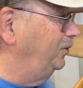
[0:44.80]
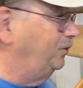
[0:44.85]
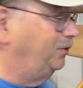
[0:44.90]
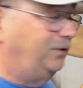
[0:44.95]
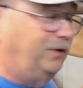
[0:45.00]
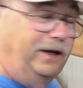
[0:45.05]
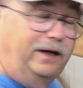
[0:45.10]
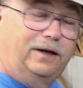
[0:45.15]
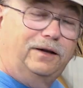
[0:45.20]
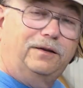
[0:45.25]

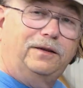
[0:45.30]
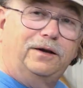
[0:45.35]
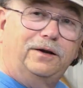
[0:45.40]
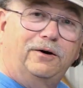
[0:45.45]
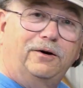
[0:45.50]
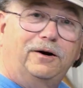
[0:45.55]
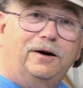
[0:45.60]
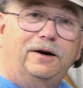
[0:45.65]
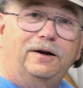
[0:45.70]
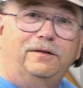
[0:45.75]

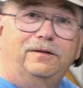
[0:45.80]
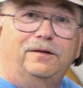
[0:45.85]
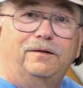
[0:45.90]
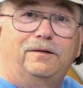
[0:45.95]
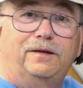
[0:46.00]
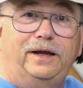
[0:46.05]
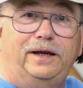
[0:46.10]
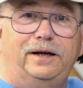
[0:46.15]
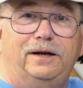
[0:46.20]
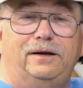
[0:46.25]
state-of-the-art in the
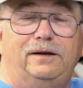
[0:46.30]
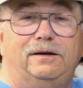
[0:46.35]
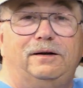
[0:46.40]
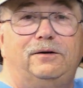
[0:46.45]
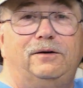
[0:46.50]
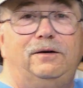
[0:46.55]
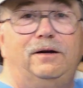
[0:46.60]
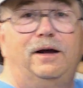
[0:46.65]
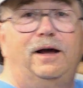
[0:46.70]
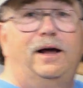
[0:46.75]

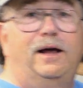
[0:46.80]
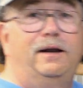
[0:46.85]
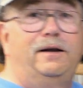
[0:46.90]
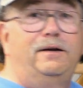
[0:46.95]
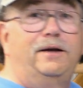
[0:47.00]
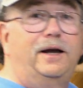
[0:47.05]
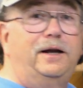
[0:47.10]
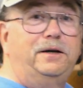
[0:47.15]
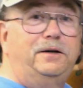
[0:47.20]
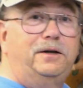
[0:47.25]
late
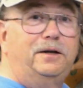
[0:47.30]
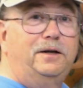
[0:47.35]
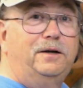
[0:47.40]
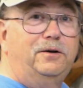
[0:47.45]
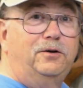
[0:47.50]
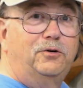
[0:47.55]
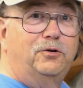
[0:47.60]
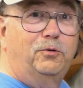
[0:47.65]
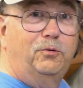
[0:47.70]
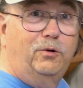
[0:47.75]

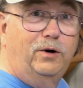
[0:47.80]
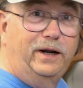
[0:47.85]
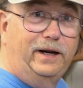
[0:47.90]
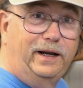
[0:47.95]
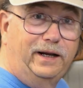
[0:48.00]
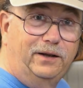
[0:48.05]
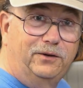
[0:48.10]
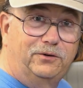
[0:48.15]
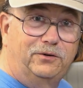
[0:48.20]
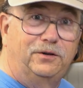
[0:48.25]

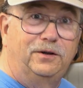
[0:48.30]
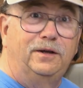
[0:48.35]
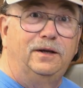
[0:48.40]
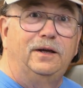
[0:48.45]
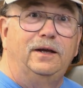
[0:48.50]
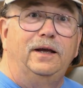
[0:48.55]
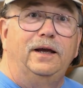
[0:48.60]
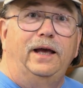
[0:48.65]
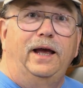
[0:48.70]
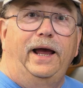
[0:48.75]
1920s
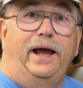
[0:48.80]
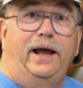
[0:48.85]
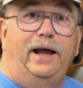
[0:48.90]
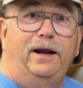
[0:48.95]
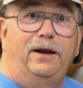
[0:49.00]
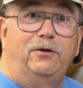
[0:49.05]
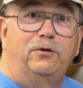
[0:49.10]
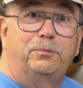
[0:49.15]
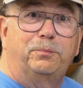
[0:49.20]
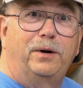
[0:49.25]
and
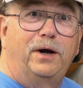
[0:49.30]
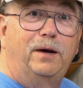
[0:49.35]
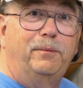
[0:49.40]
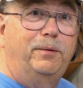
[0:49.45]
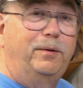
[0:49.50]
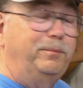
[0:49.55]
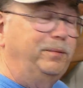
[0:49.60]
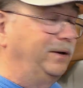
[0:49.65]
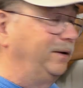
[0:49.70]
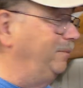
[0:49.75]
is
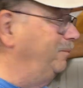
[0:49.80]
probably